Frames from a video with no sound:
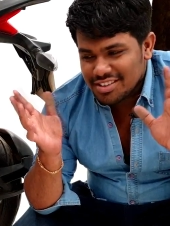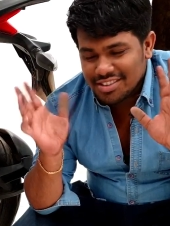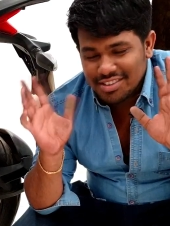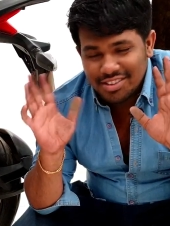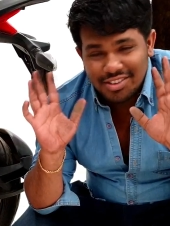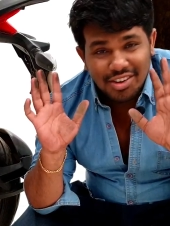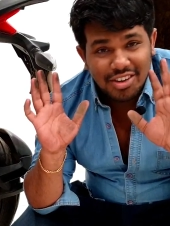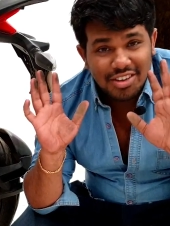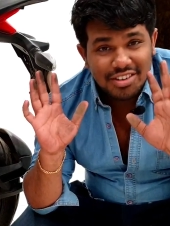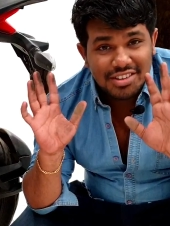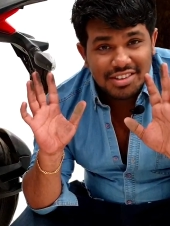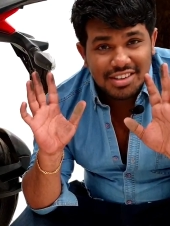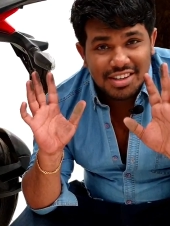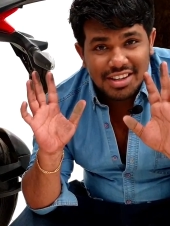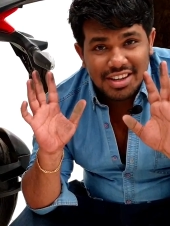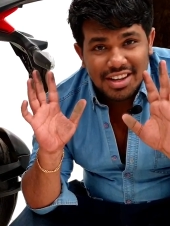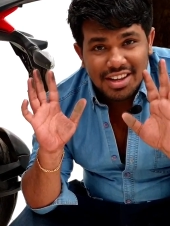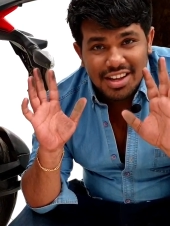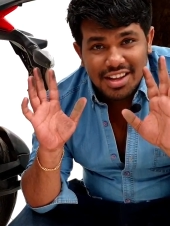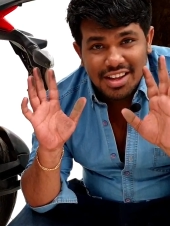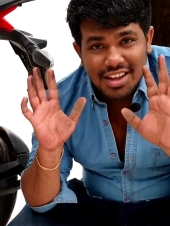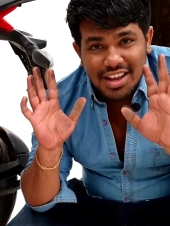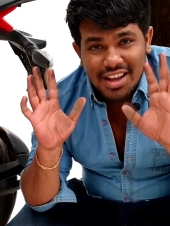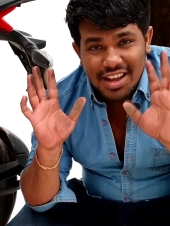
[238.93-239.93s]
not
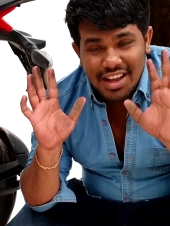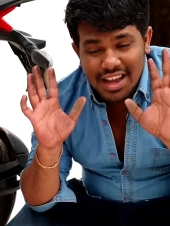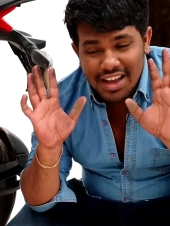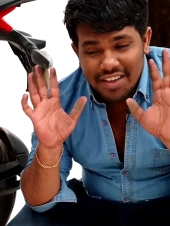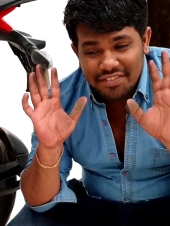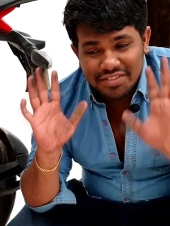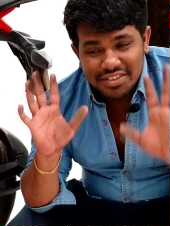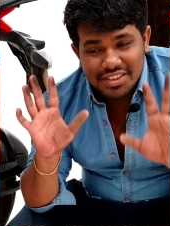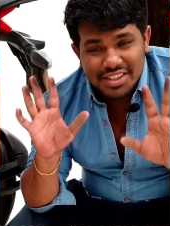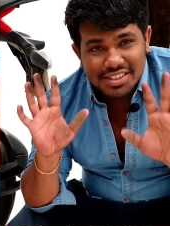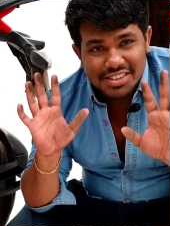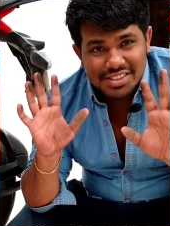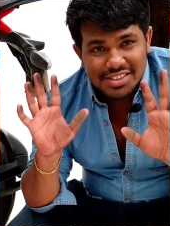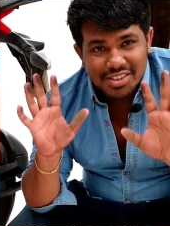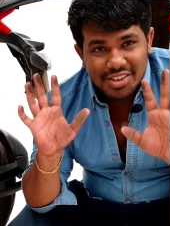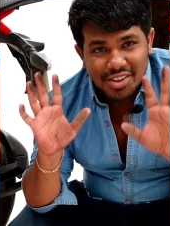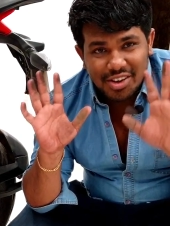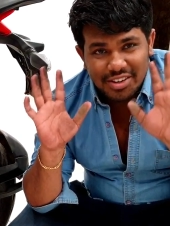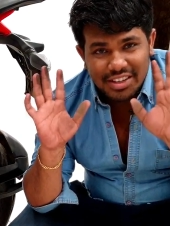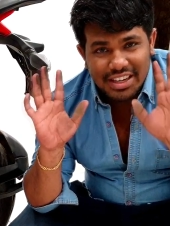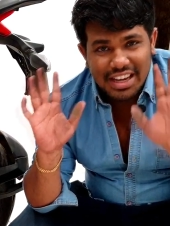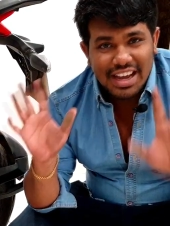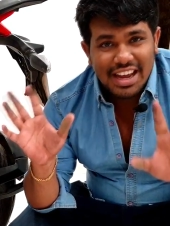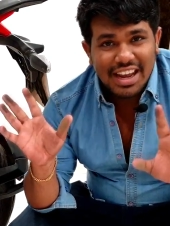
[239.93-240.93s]
have this
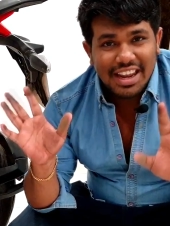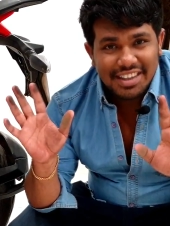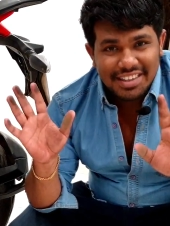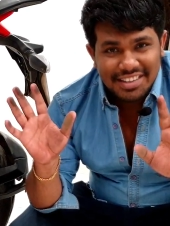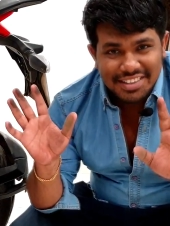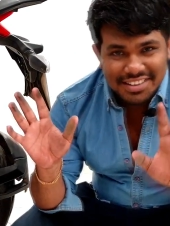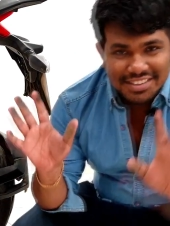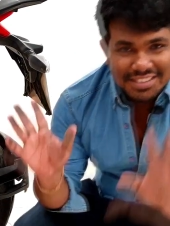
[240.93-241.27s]
on your hand.